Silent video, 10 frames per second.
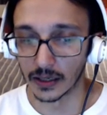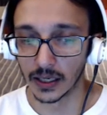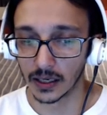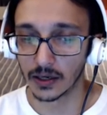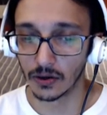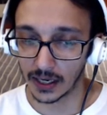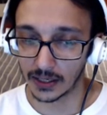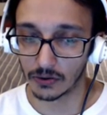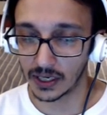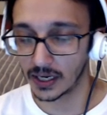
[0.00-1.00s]
Yeah, yeah,
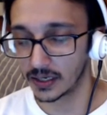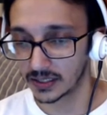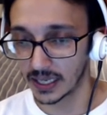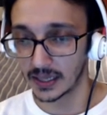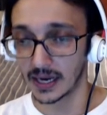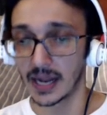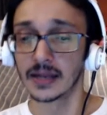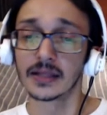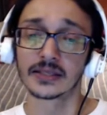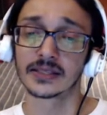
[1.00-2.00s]
no, I totally
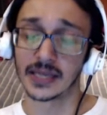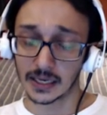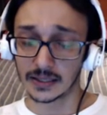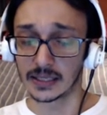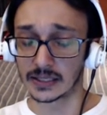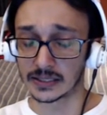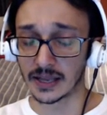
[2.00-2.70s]
understand that, and this is a,